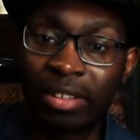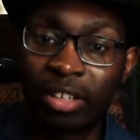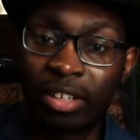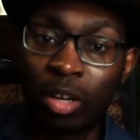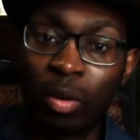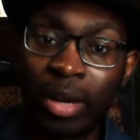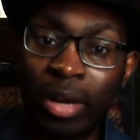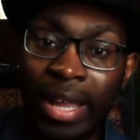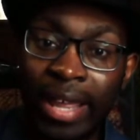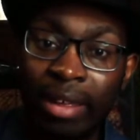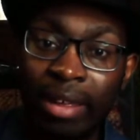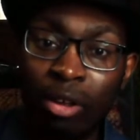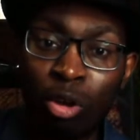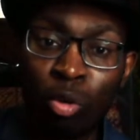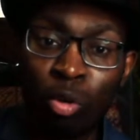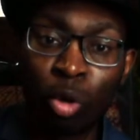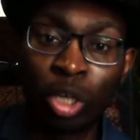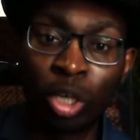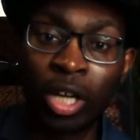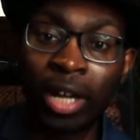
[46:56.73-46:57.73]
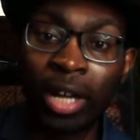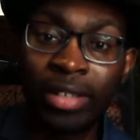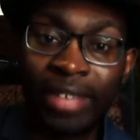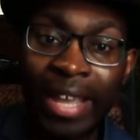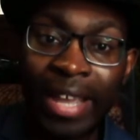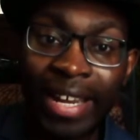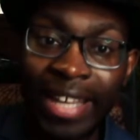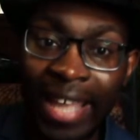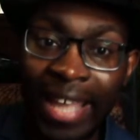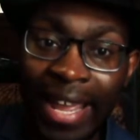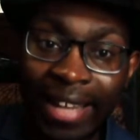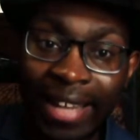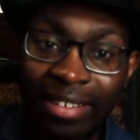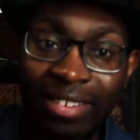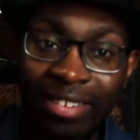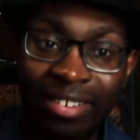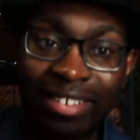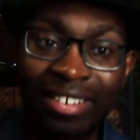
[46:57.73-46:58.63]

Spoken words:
you know what, hey, we're not dead yet.